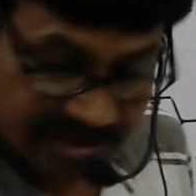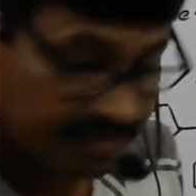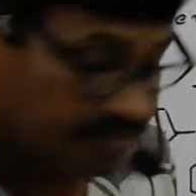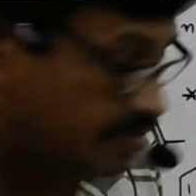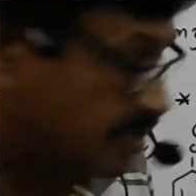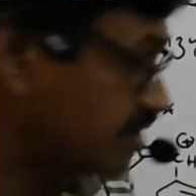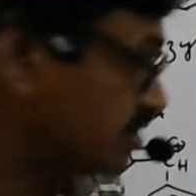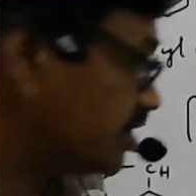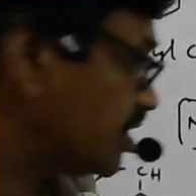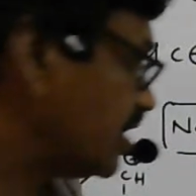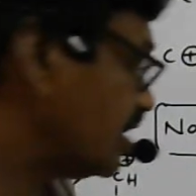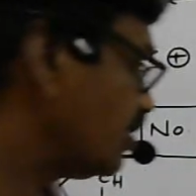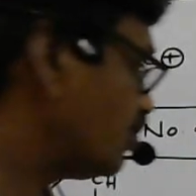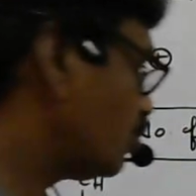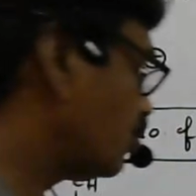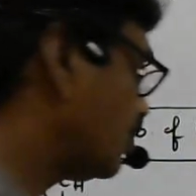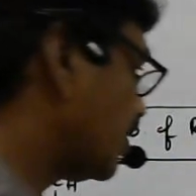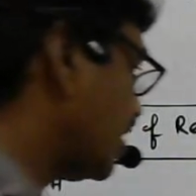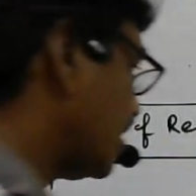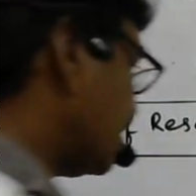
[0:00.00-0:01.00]
benzyl
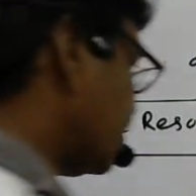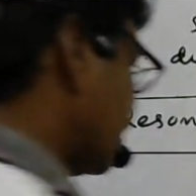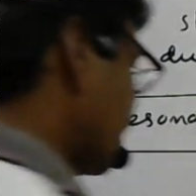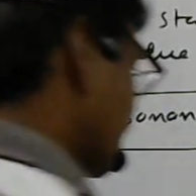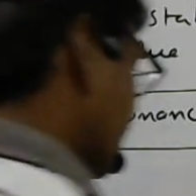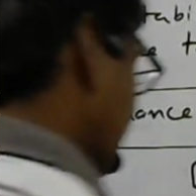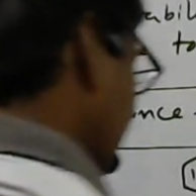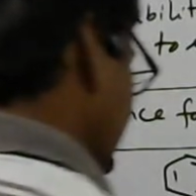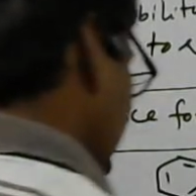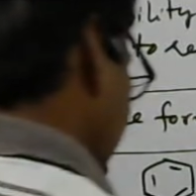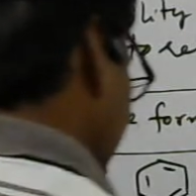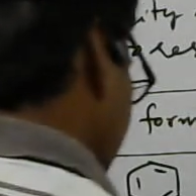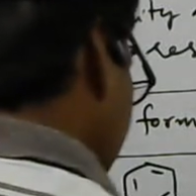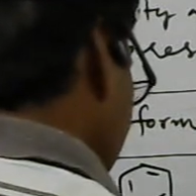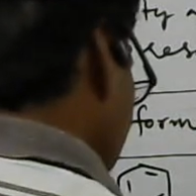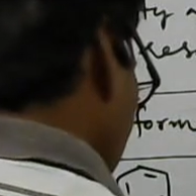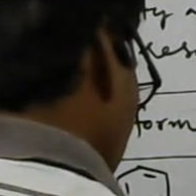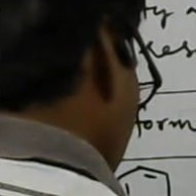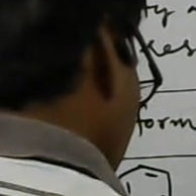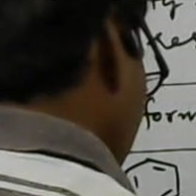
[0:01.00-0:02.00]
group as
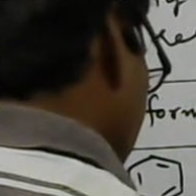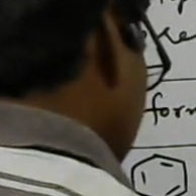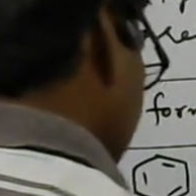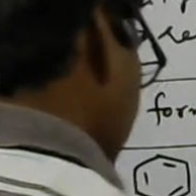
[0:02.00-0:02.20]
phenyl group as